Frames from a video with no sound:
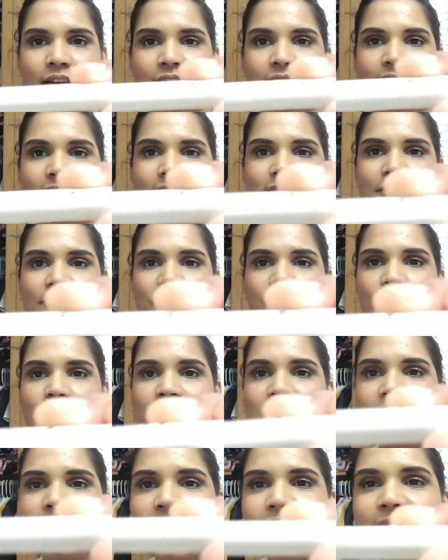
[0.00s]
Is it
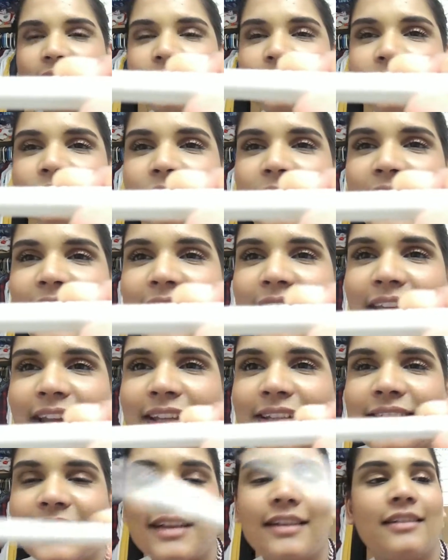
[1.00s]
focusing? I
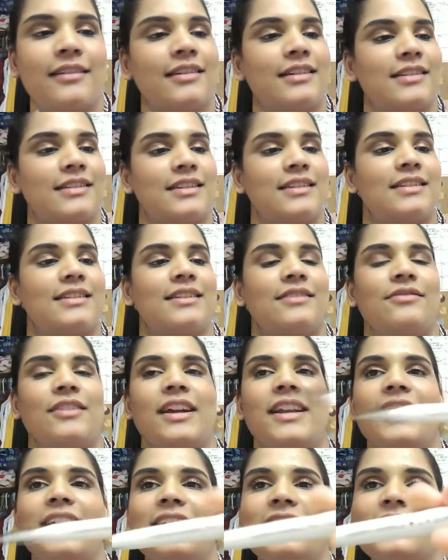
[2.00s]
can't tell because the
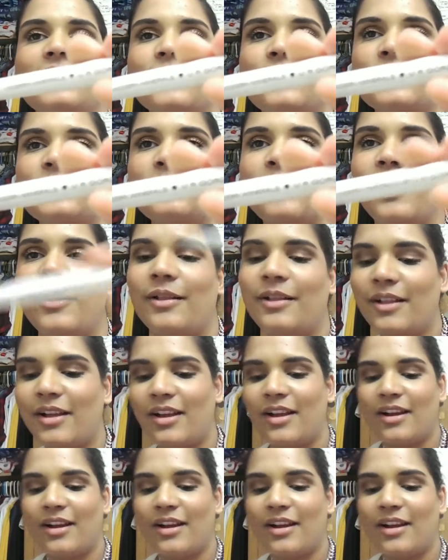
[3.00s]
writing is so small.